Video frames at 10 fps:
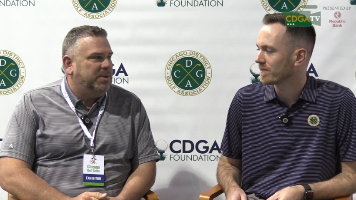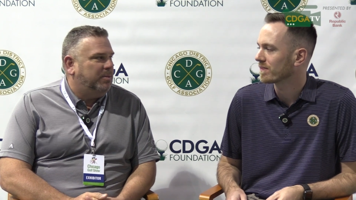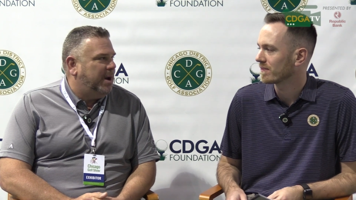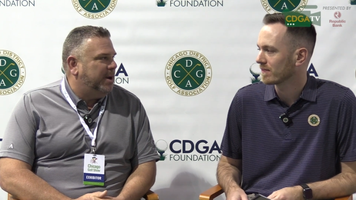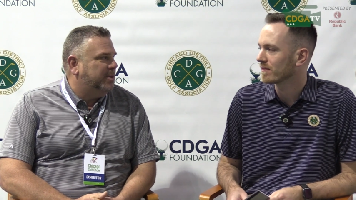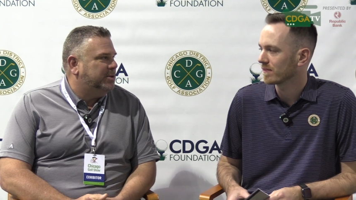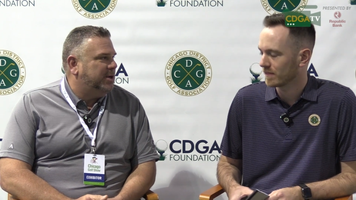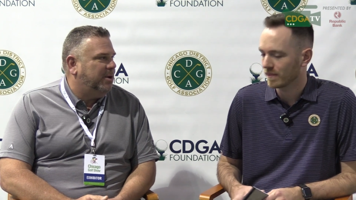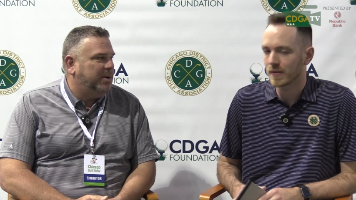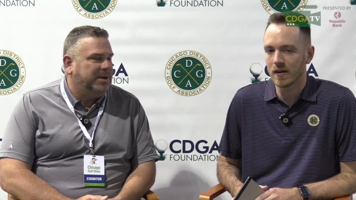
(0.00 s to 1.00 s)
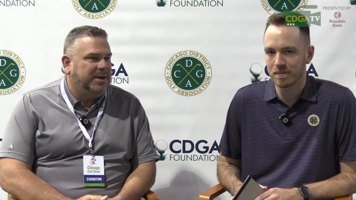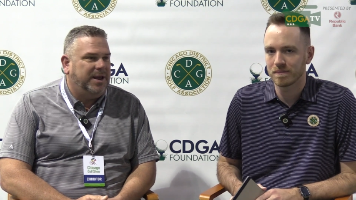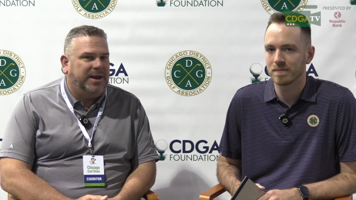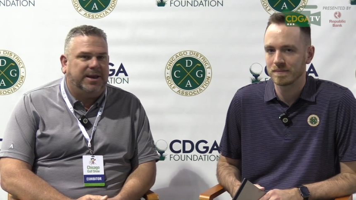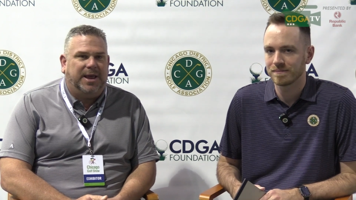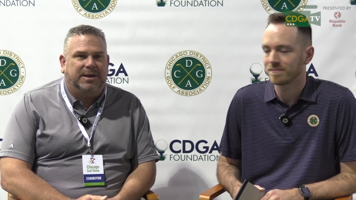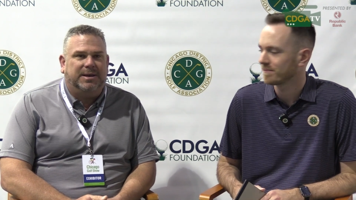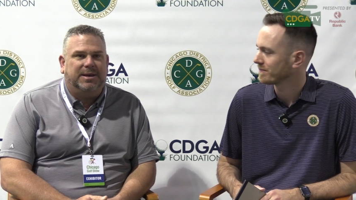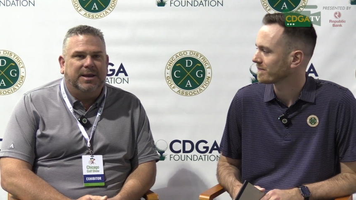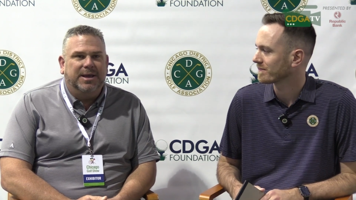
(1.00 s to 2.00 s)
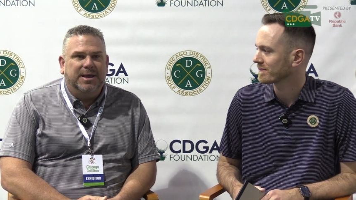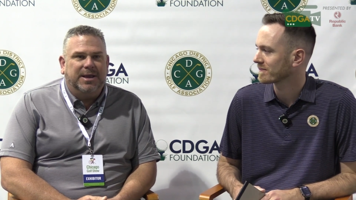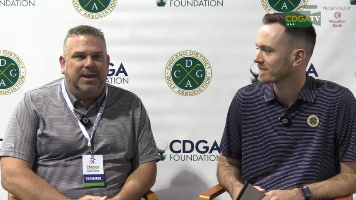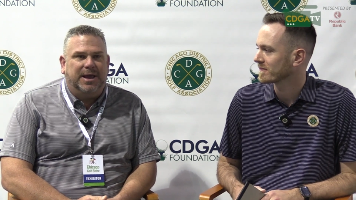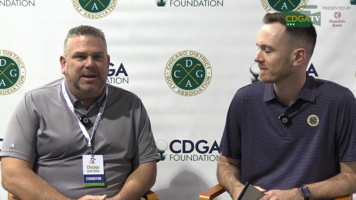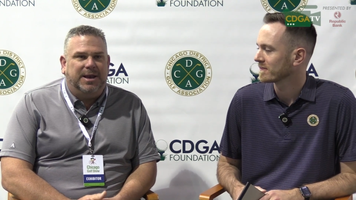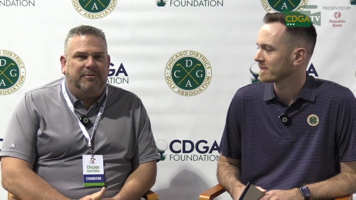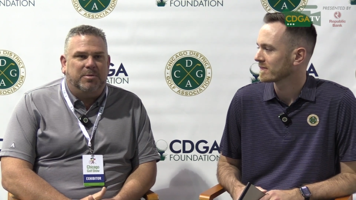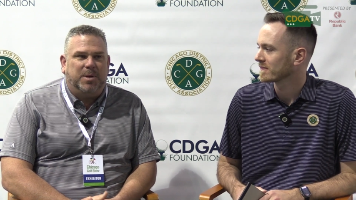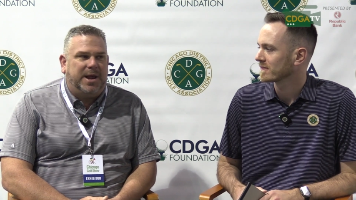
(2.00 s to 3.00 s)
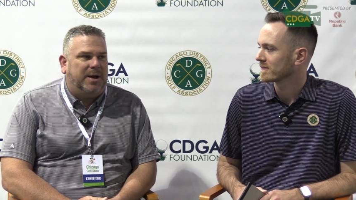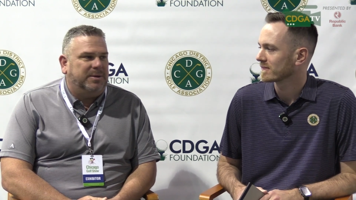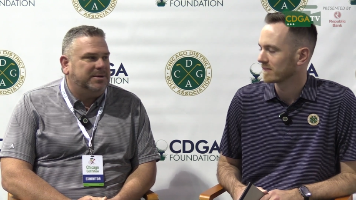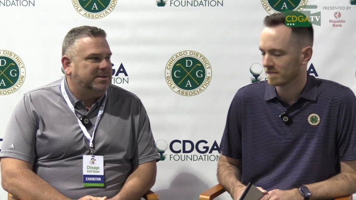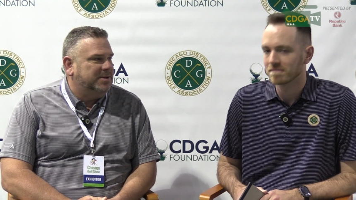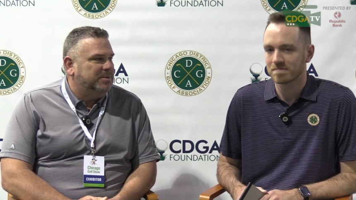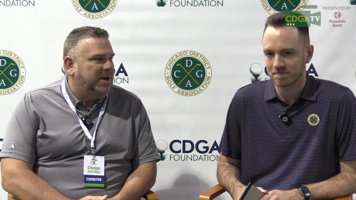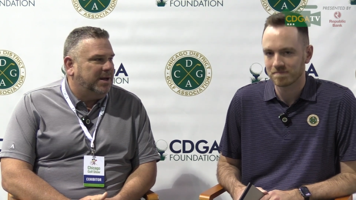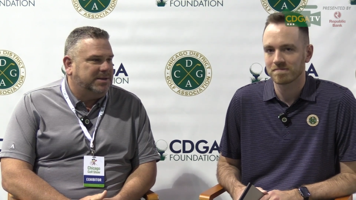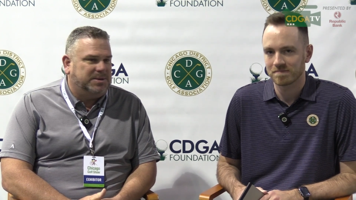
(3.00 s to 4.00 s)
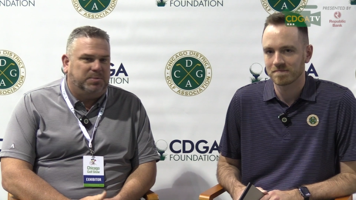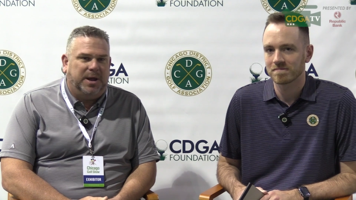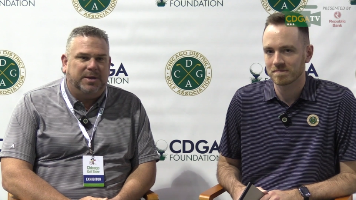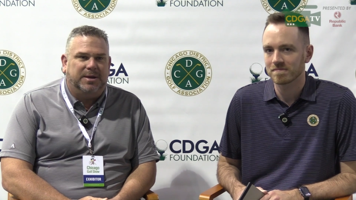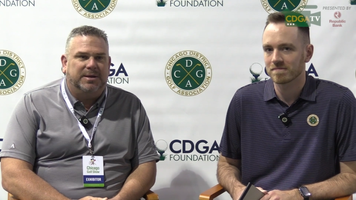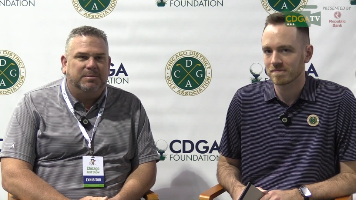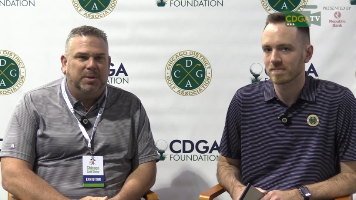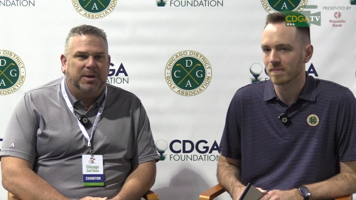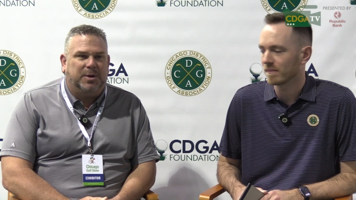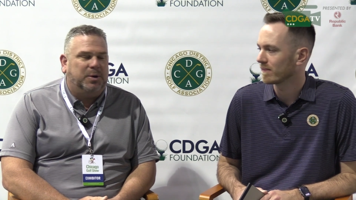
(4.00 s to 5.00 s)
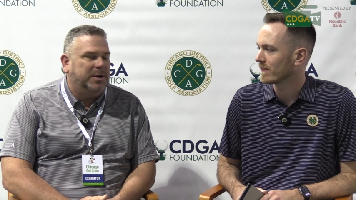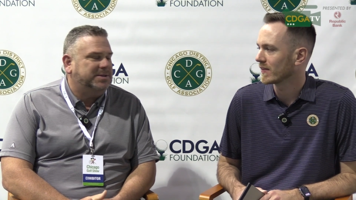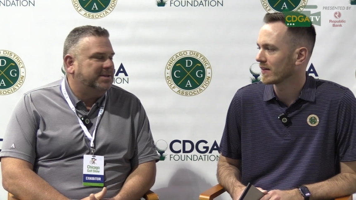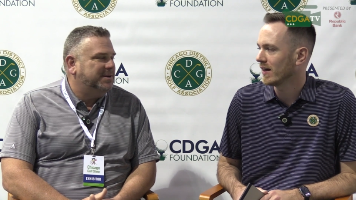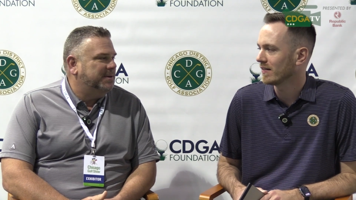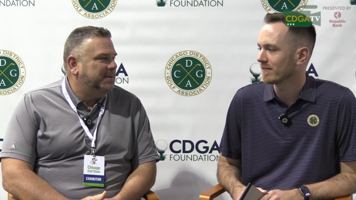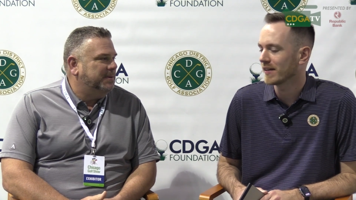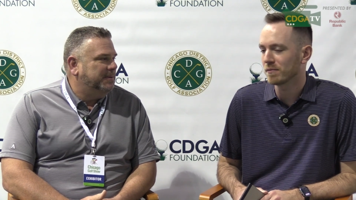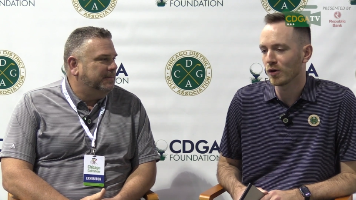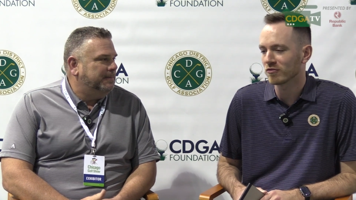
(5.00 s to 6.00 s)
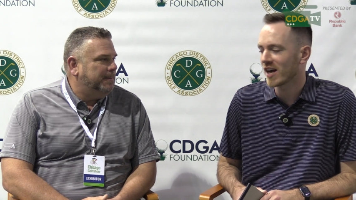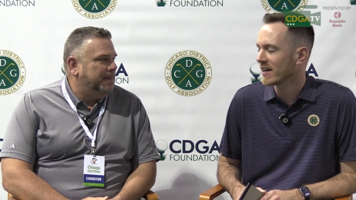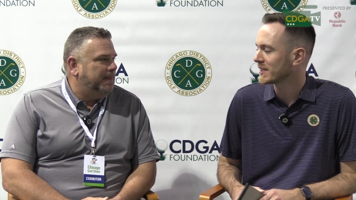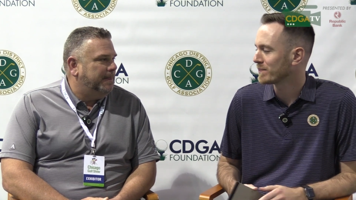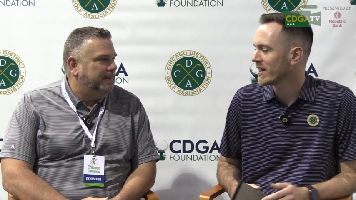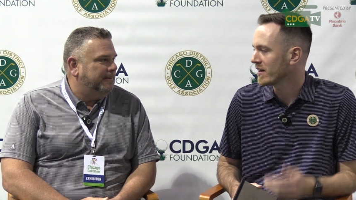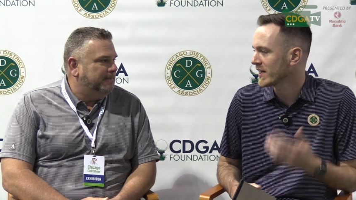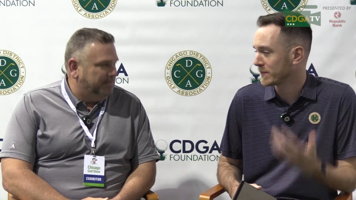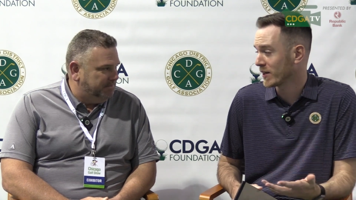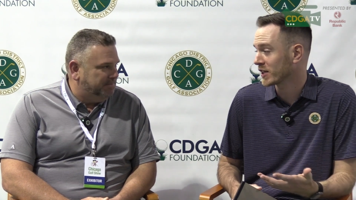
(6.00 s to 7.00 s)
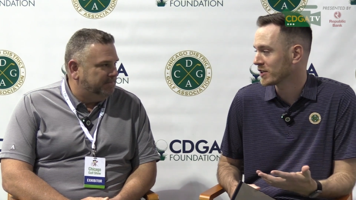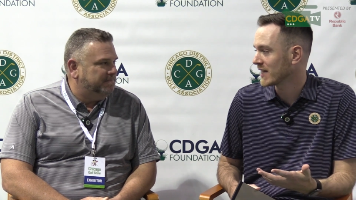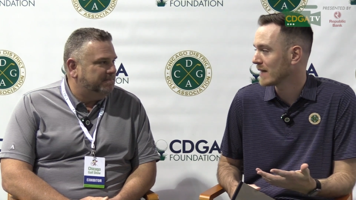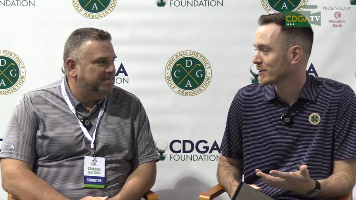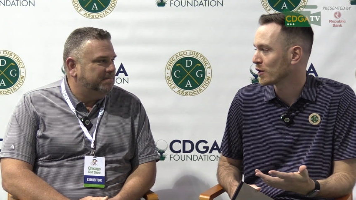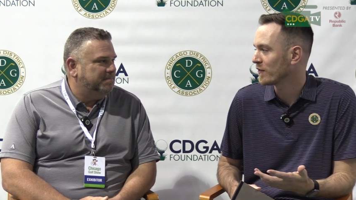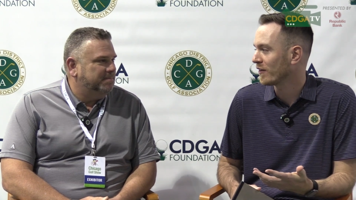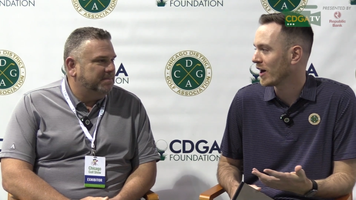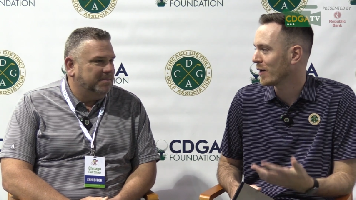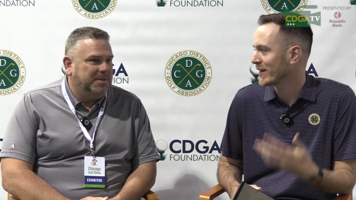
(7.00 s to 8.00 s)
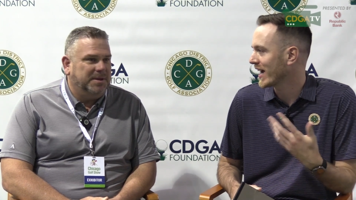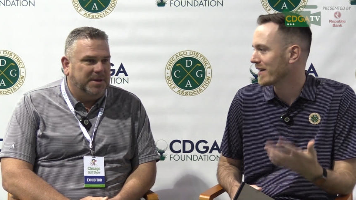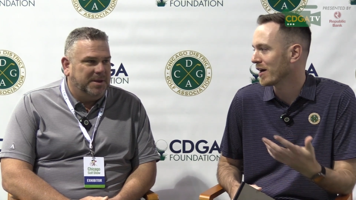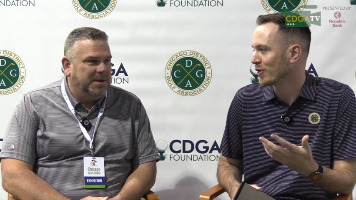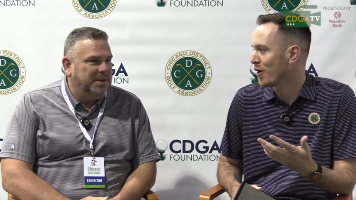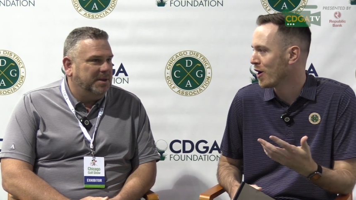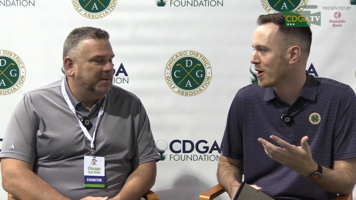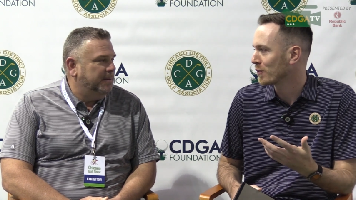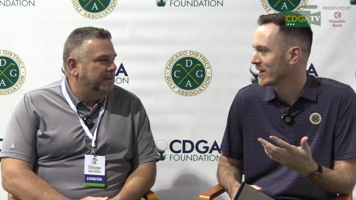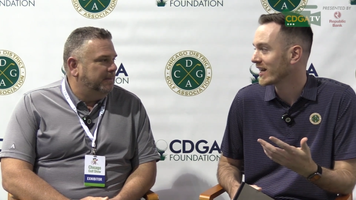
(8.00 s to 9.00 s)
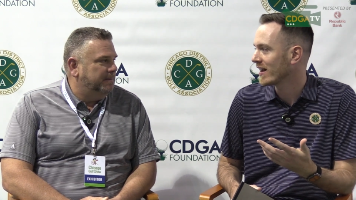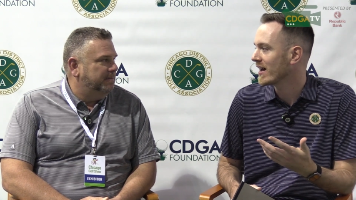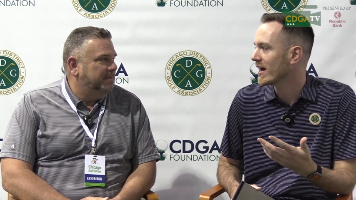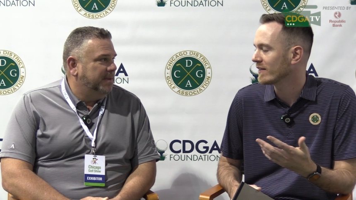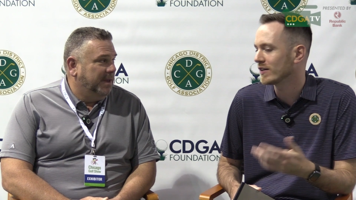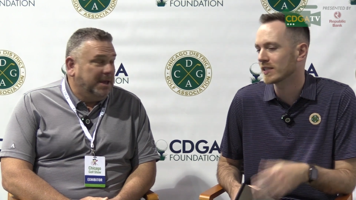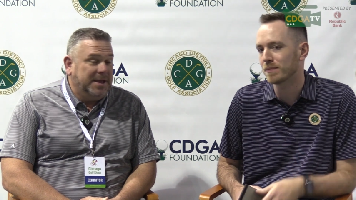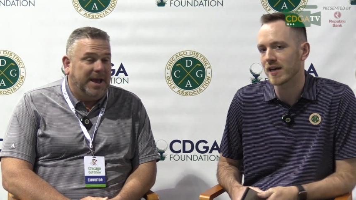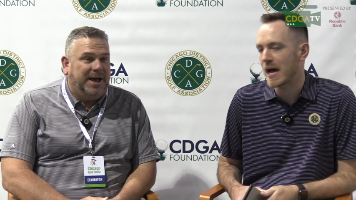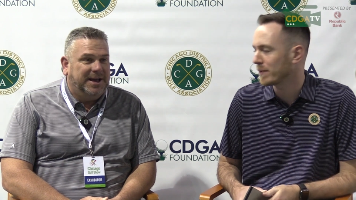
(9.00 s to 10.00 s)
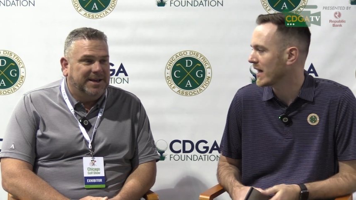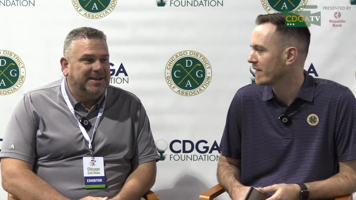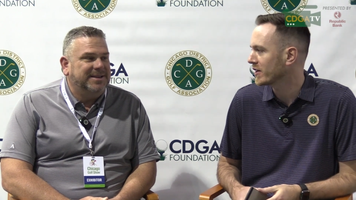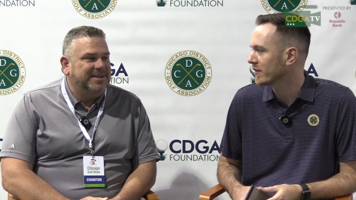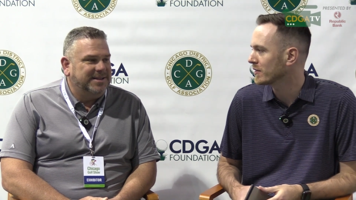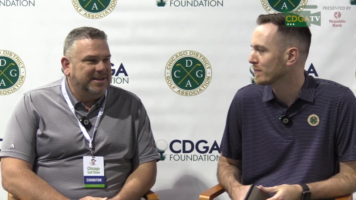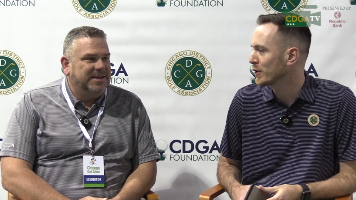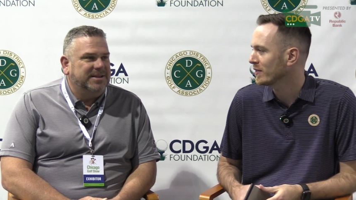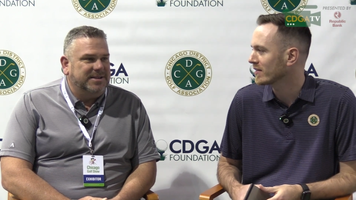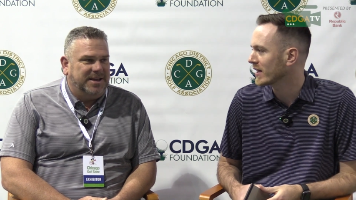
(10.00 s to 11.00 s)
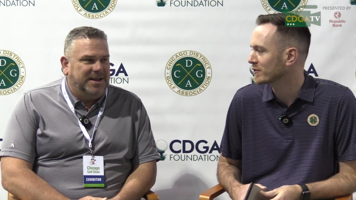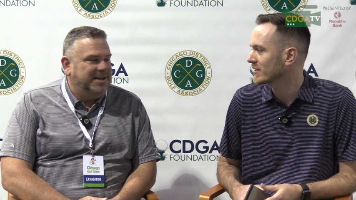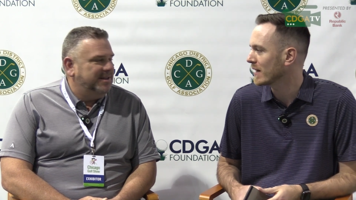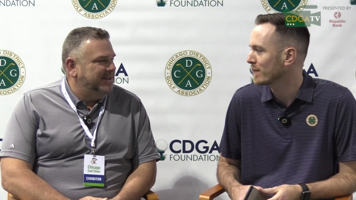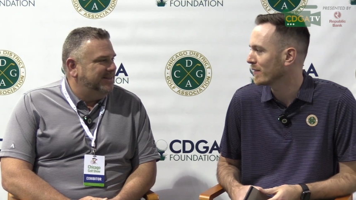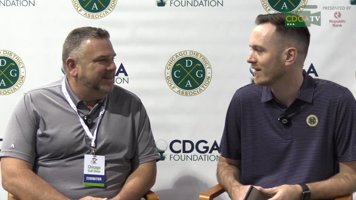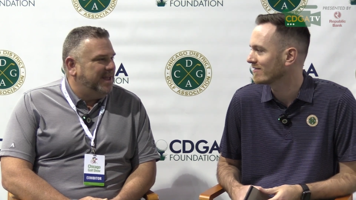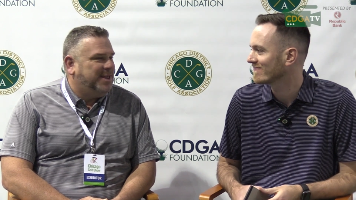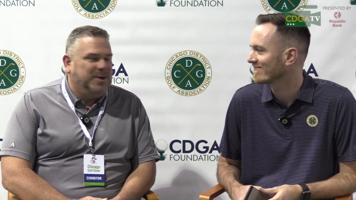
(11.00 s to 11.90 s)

Speaker 1: and the radio show and, yeah. and getting getting everybody out to uh, to play the play the course. Yeah.
Speaker 2: Well, Ron, it's been a it's been a good time so far. We got a long weekend ahead of us, but yeah. happy to have you here in the booth, and thanks for stopping by. Thank